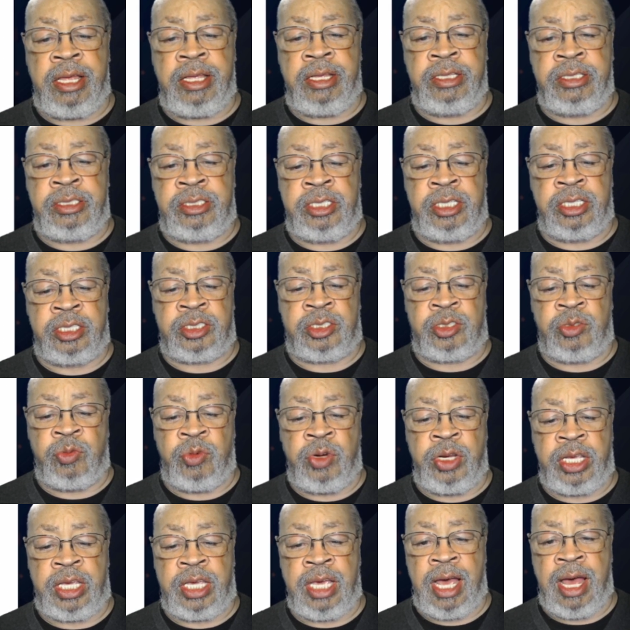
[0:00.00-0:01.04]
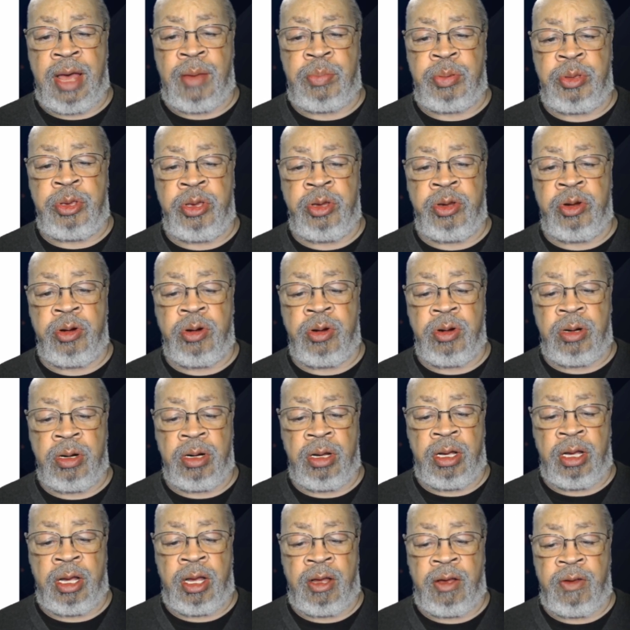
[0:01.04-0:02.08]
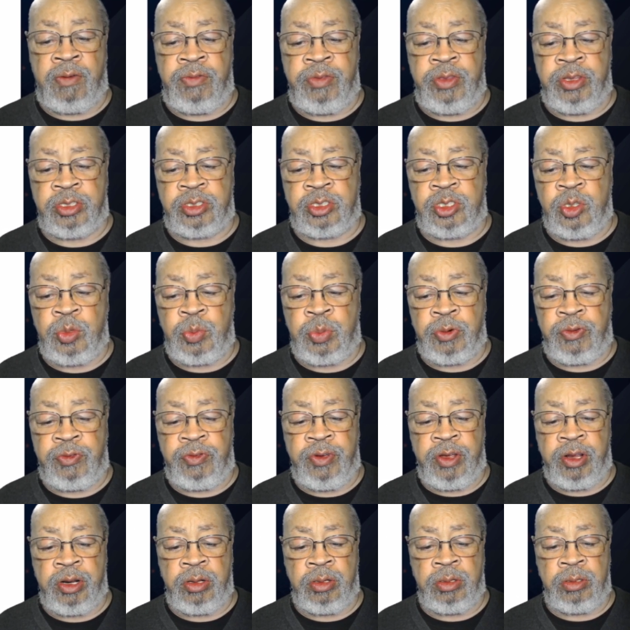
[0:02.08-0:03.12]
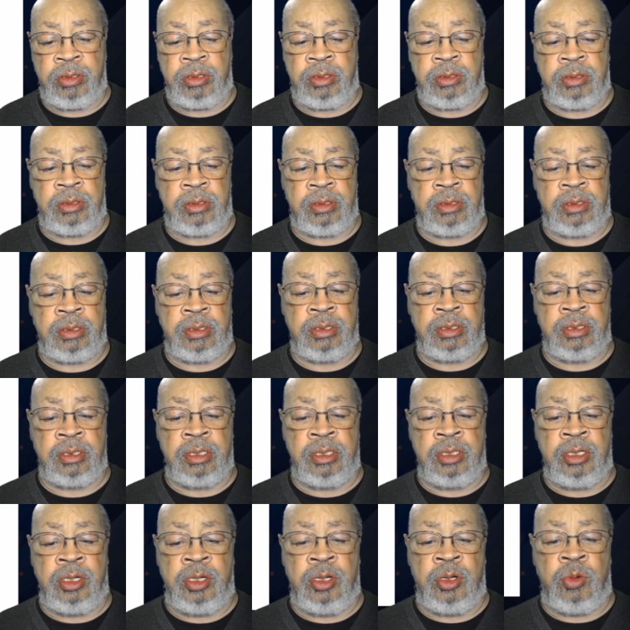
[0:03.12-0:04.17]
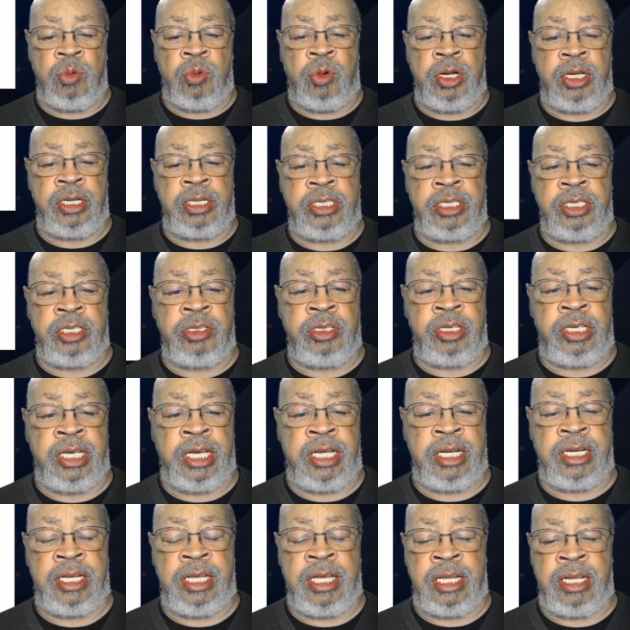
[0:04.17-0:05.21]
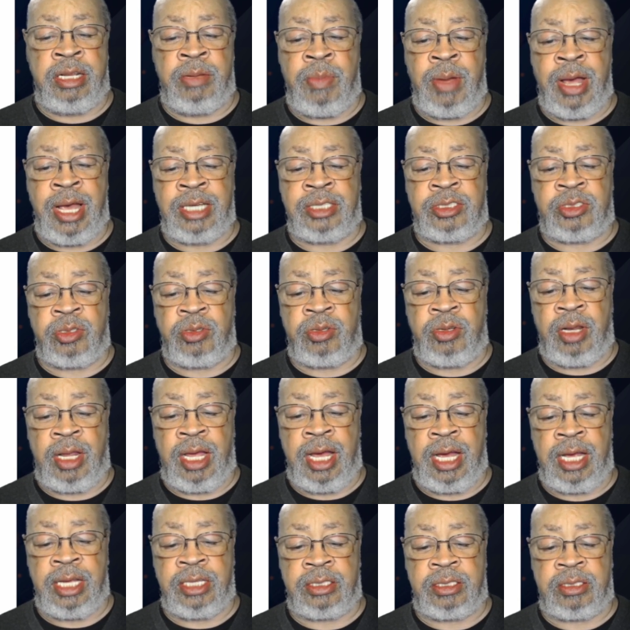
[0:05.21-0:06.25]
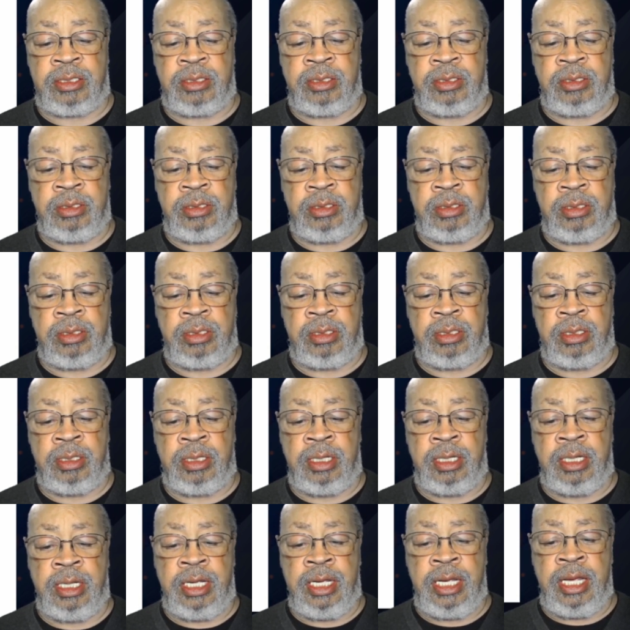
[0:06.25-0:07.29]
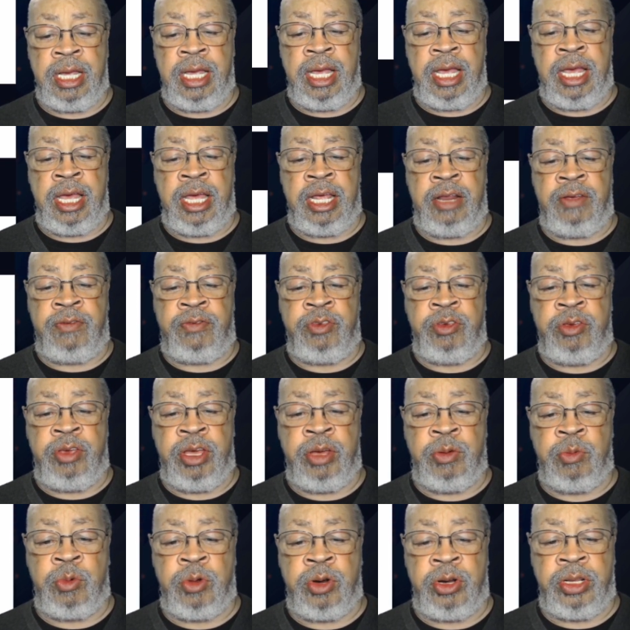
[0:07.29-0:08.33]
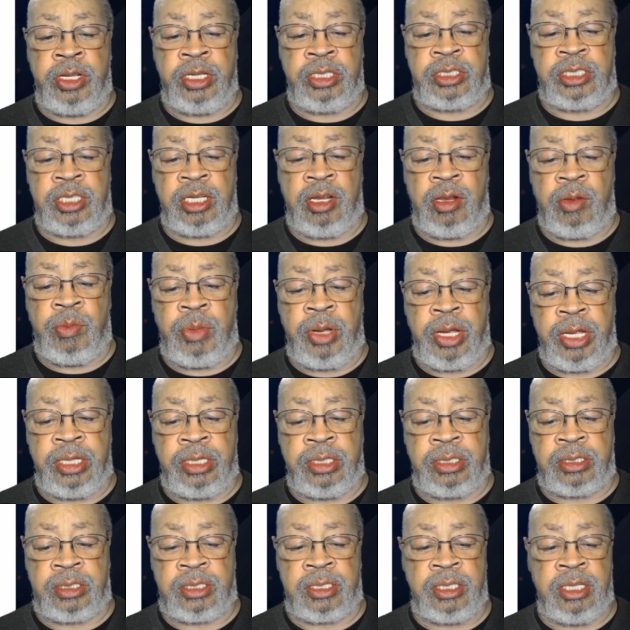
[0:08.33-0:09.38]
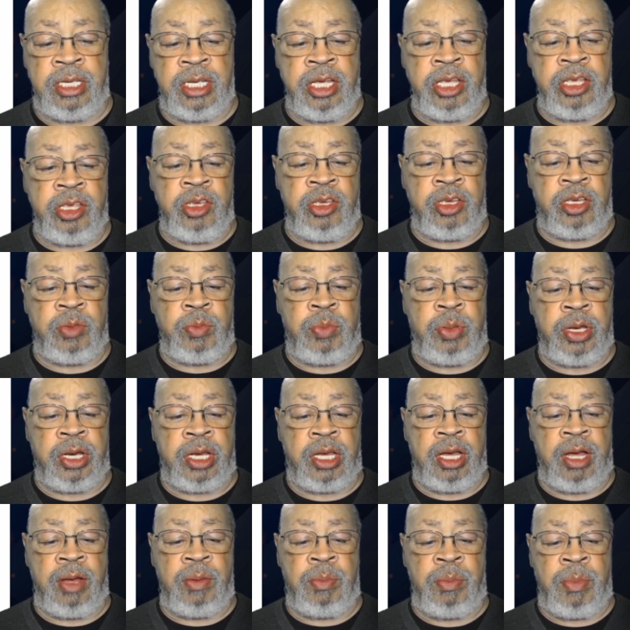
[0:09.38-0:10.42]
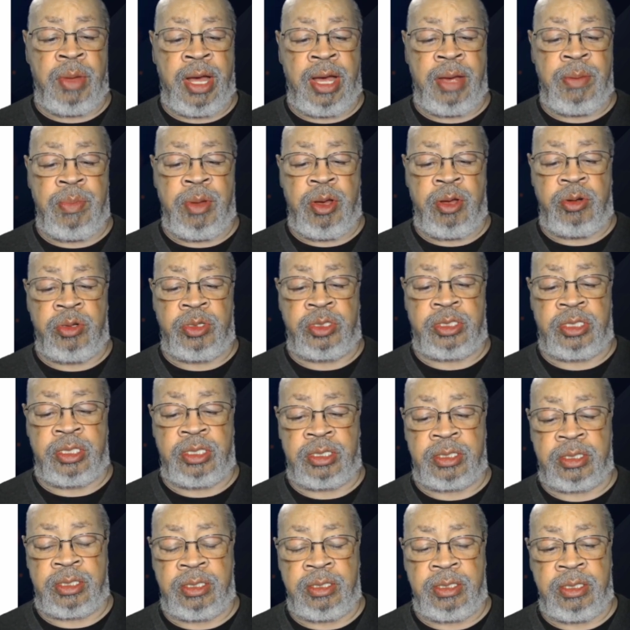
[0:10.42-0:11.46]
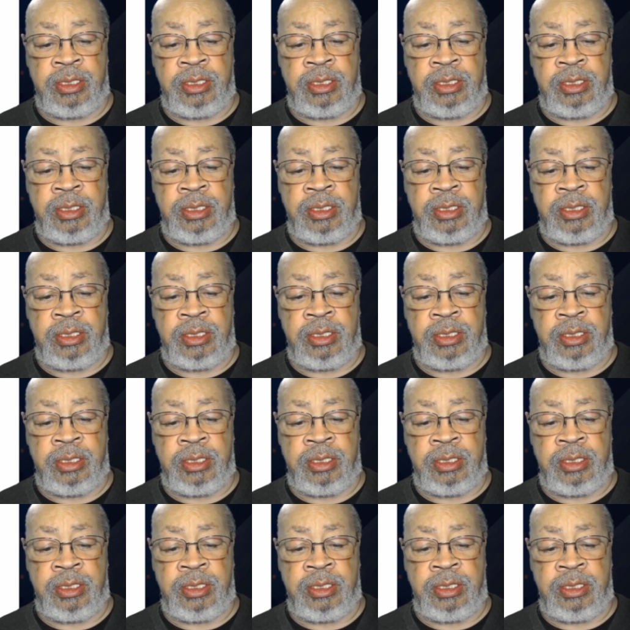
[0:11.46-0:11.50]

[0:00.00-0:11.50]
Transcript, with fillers: Just to recap here of the Super Funnel, what you get in the Masterclass, and if you hit one of these yellow buttons, you can pick up my bonuses.